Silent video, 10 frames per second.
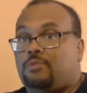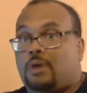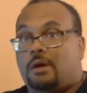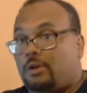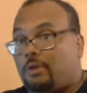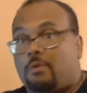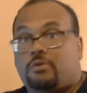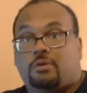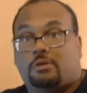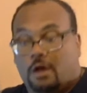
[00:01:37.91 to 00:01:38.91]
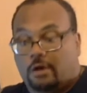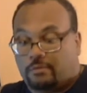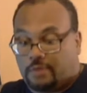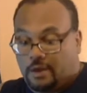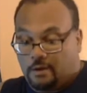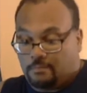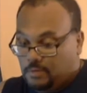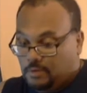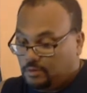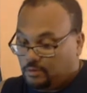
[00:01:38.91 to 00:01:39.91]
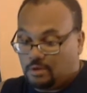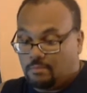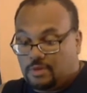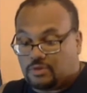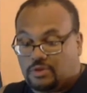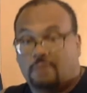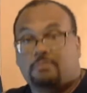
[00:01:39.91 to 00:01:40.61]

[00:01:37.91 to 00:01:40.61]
Jay Glermo's no longer there, and they're going to miss him.